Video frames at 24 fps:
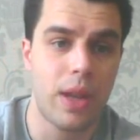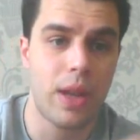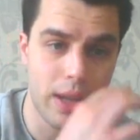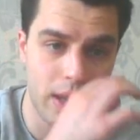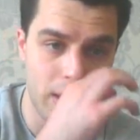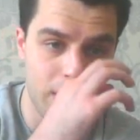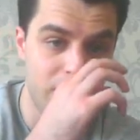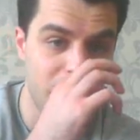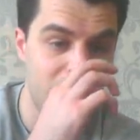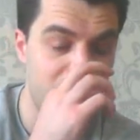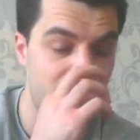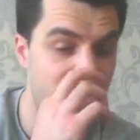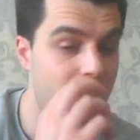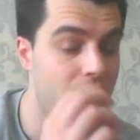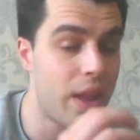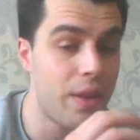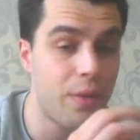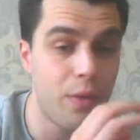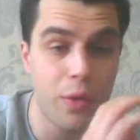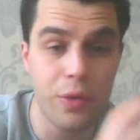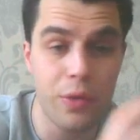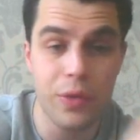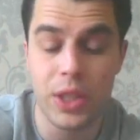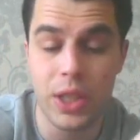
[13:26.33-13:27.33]
and given the fact
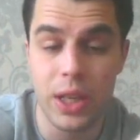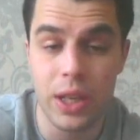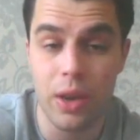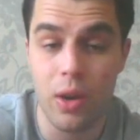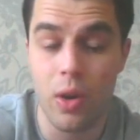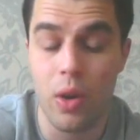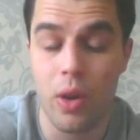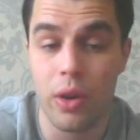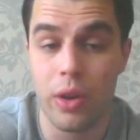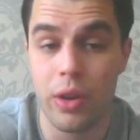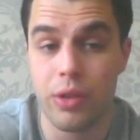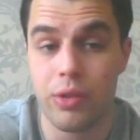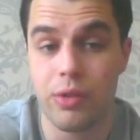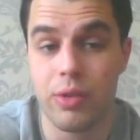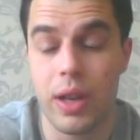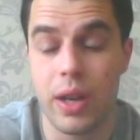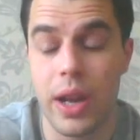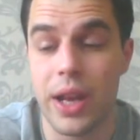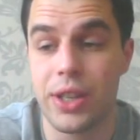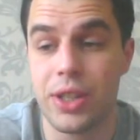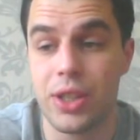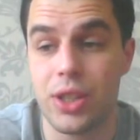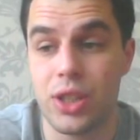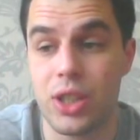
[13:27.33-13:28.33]
they've obviously got a good
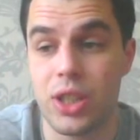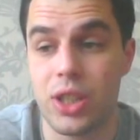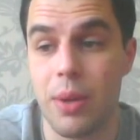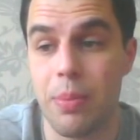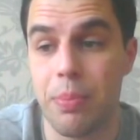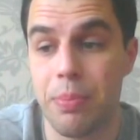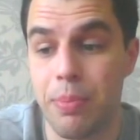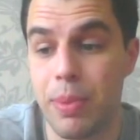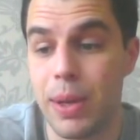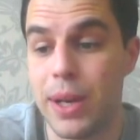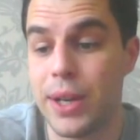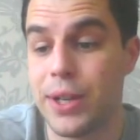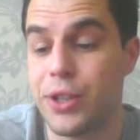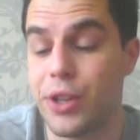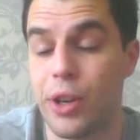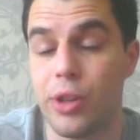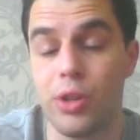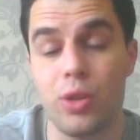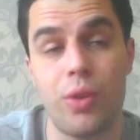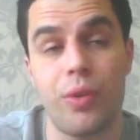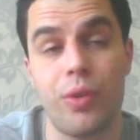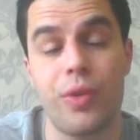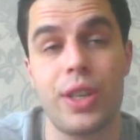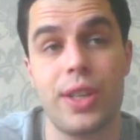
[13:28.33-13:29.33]
relationship, and Billy
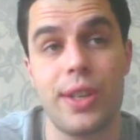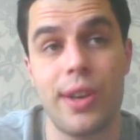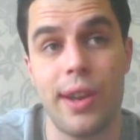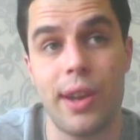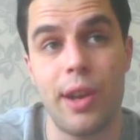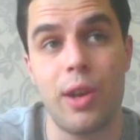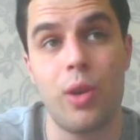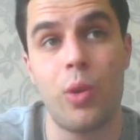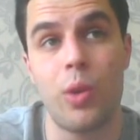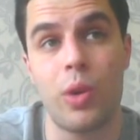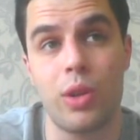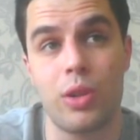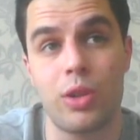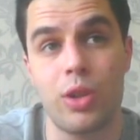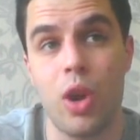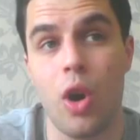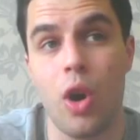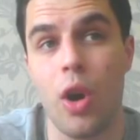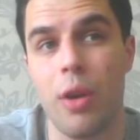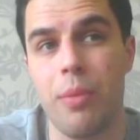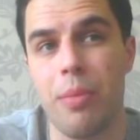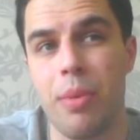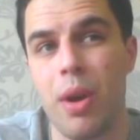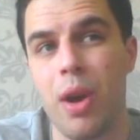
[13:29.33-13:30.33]
Joe's obviously a loyal
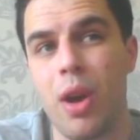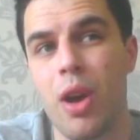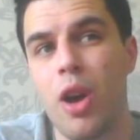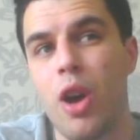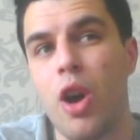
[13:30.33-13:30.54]
type,